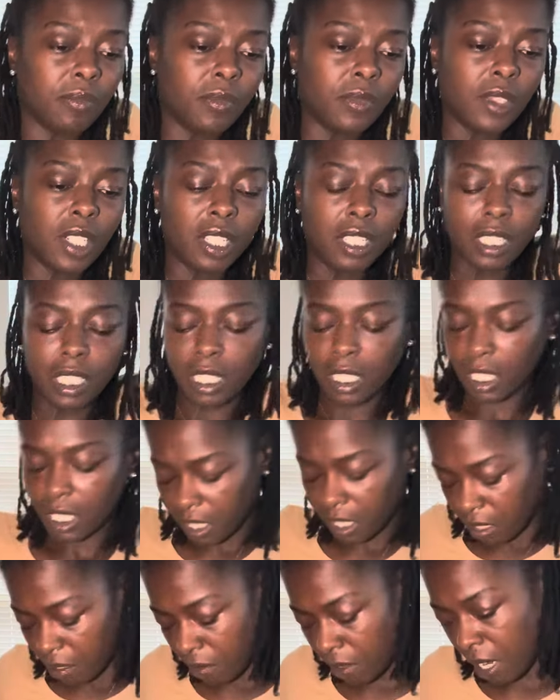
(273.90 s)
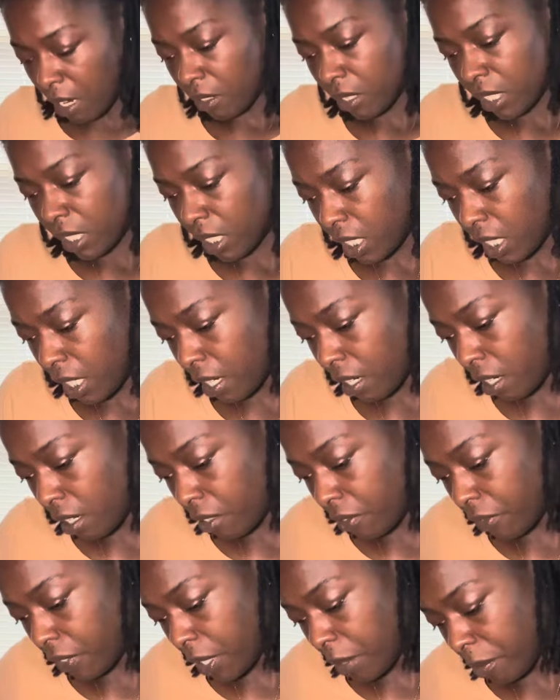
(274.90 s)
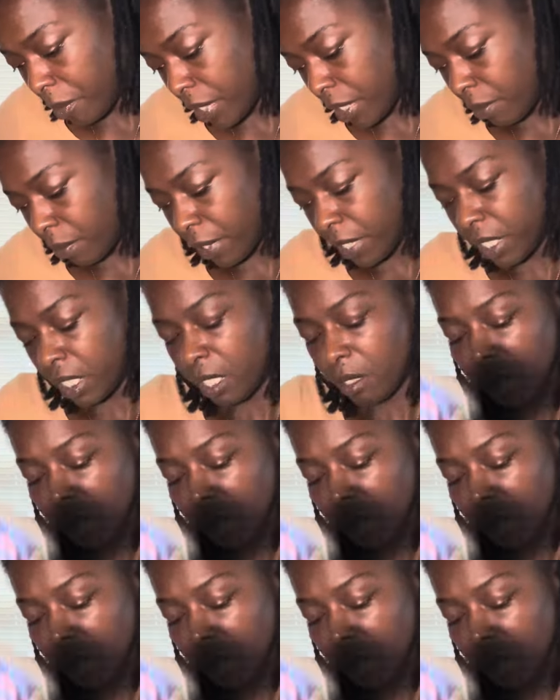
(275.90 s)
again, you know, this tarot flipper switch them